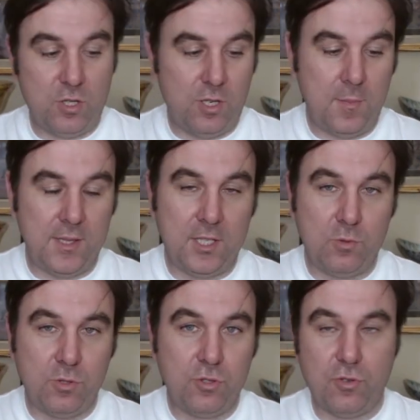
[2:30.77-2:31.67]
So you can make
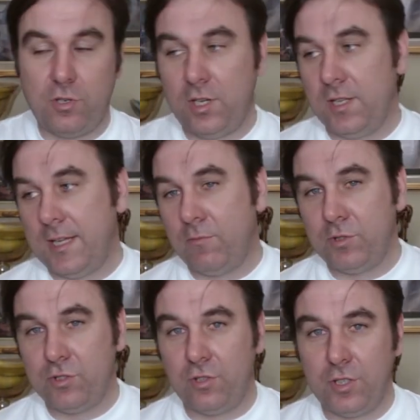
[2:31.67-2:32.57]
this one stronger, that
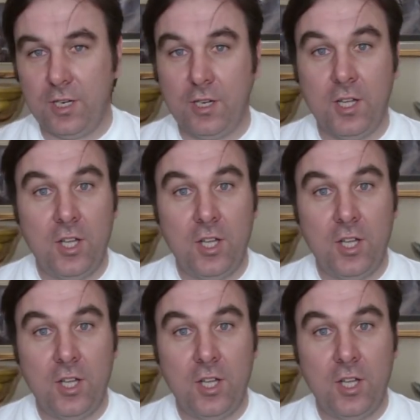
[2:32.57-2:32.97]
one stronger.